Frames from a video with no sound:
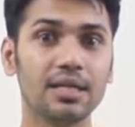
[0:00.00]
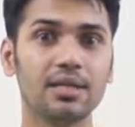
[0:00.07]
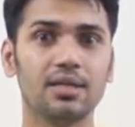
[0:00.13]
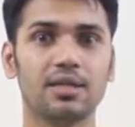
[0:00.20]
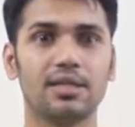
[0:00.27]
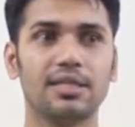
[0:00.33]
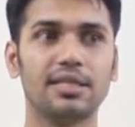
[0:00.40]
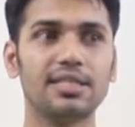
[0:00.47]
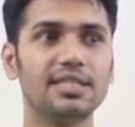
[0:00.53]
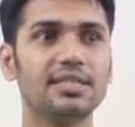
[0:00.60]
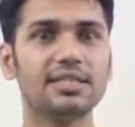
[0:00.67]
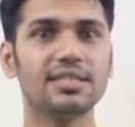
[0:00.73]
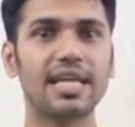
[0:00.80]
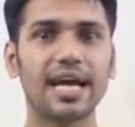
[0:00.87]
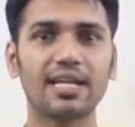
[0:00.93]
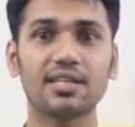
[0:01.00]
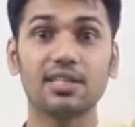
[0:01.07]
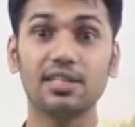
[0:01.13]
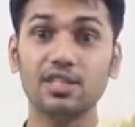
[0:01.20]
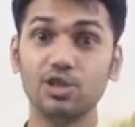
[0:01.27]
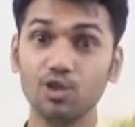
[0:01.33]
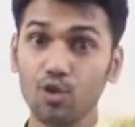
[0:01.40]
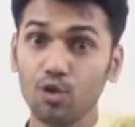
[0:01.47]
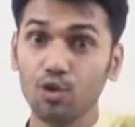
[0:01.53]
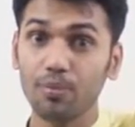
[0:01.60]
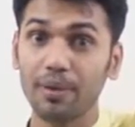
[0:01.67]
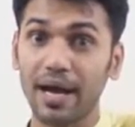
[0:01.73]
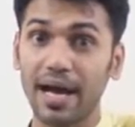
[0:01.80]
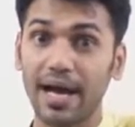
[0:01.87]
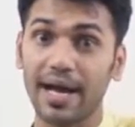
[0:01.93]
Is that your
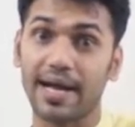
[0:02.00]
bag?